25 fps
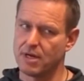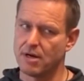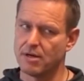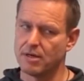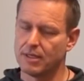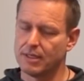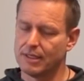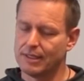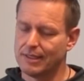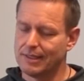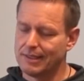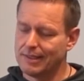
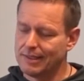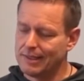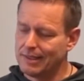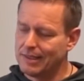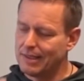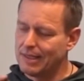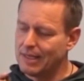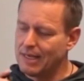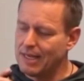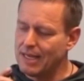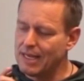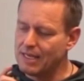So
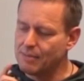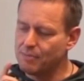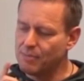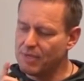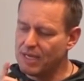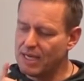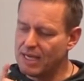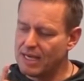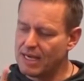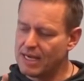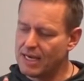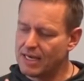
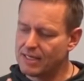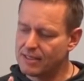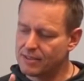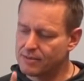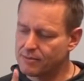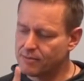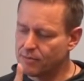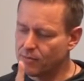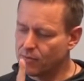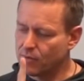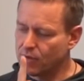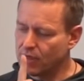let me
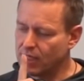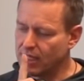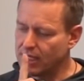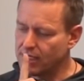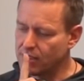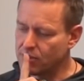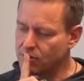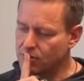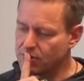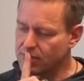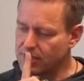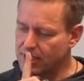add,
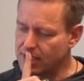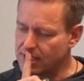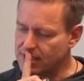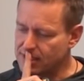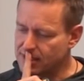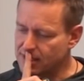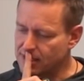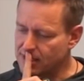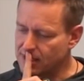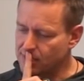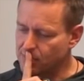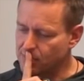related to
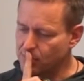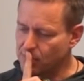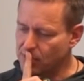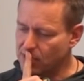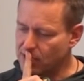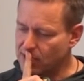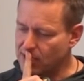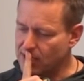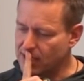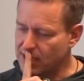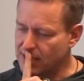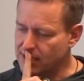tests, let
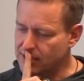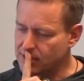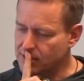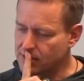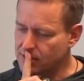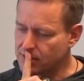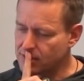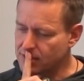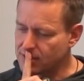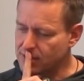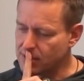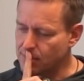me add
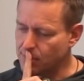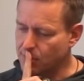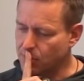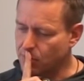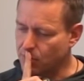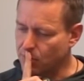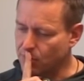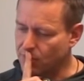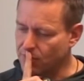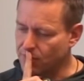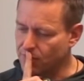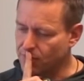some
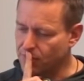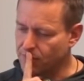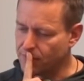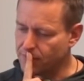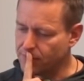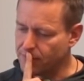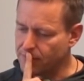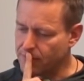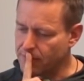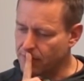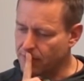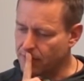points